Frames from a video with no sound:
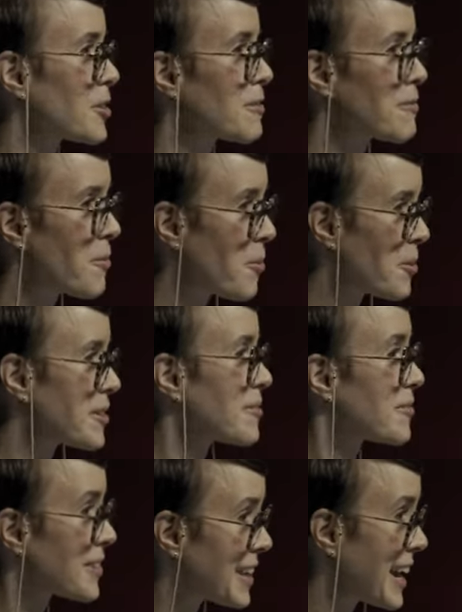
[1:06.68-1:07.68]
go forward and
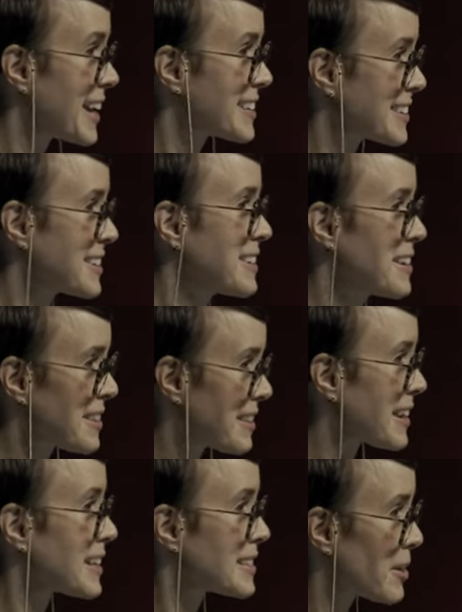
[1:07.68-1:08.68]
forget that
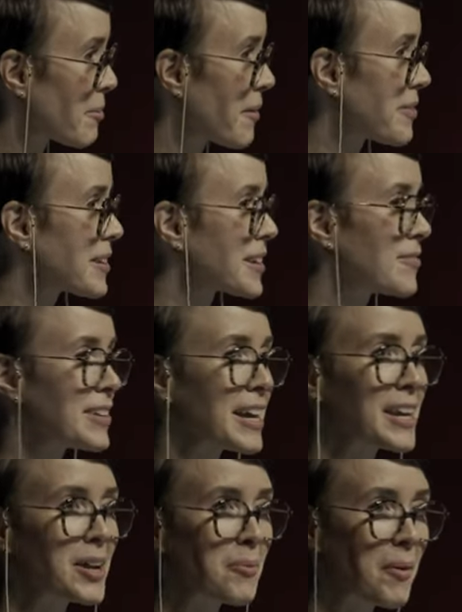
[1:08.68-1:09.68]
they can say one thing in
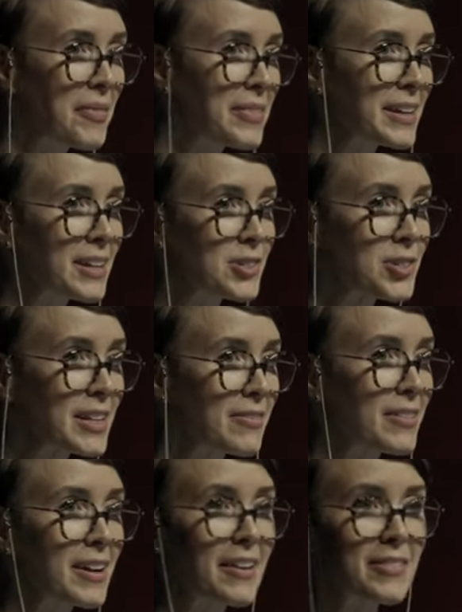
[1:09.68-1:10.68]
Vienna and one thing in
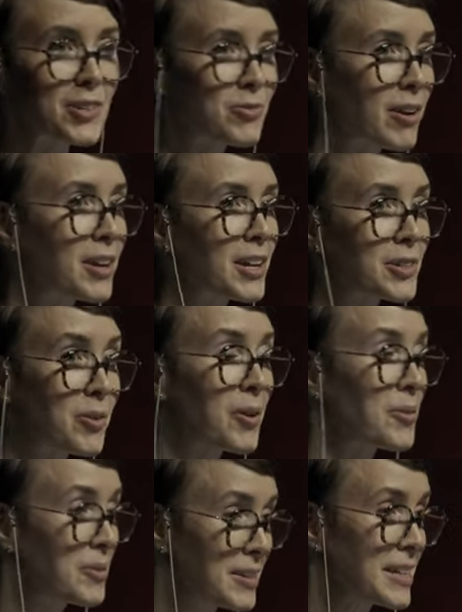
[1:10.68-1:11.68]
Geneva and that drug
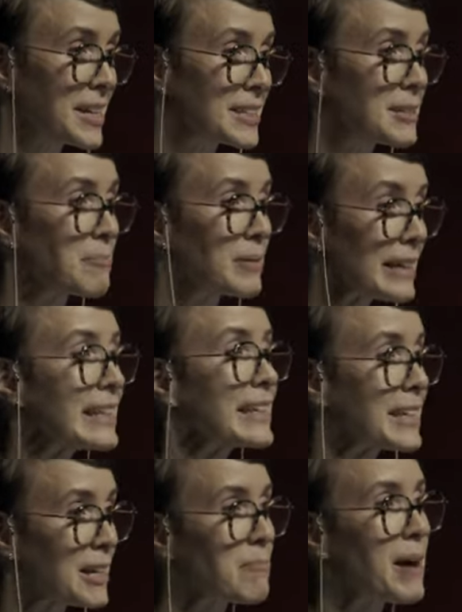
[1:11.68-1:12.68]
control is completely
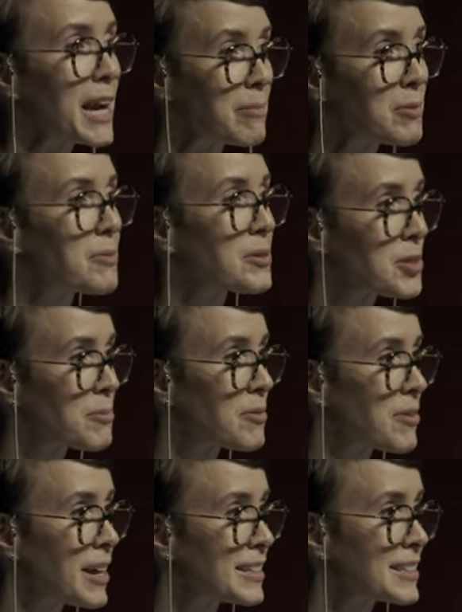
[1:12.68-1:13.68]
incompatible with human
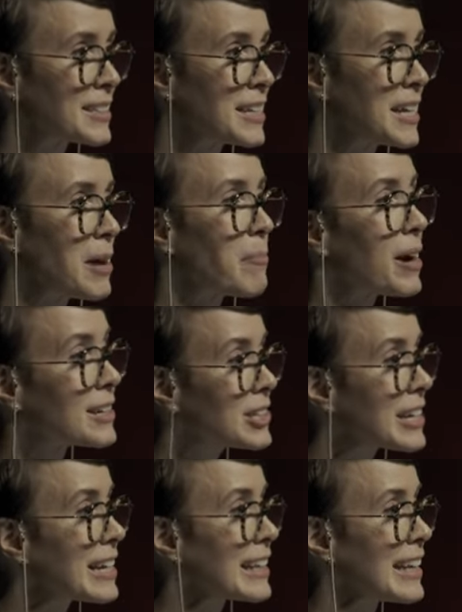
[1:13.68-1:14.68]
rights. And by
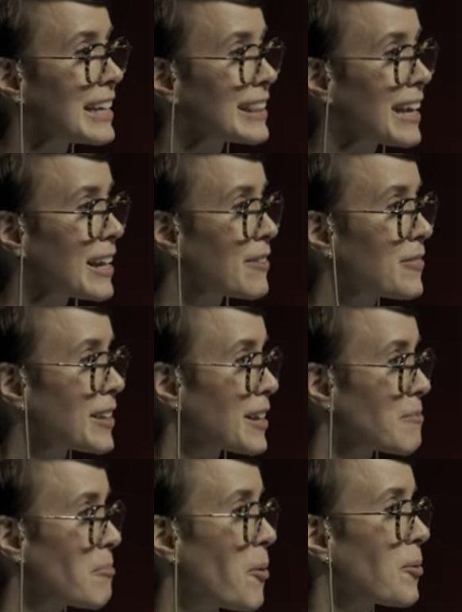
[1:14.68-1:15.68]
articulating that, I feel
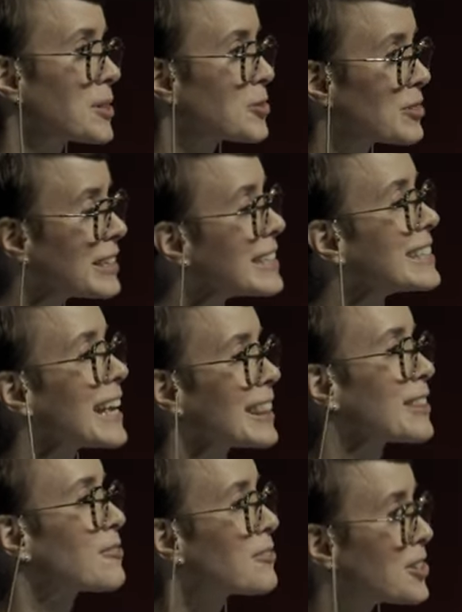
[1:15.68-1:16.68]
like Paul has really
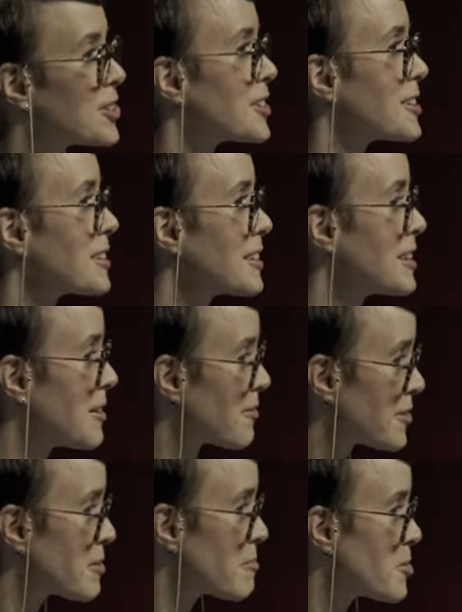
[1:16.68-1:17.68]
set the vision
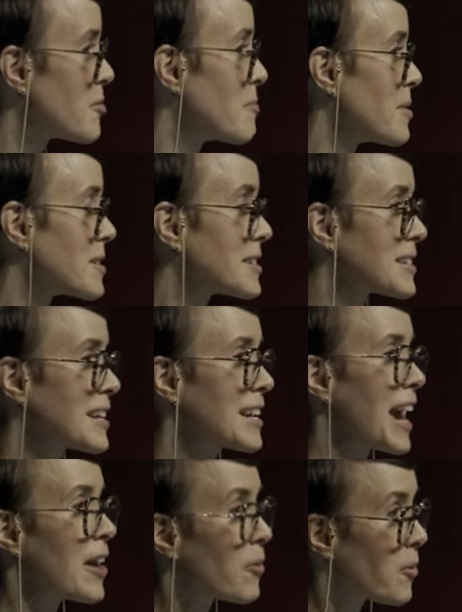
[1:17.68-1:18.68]
for the movement,
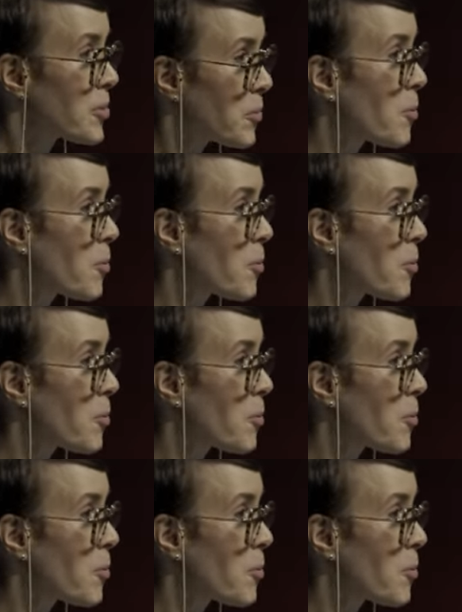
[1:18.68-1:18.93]
and the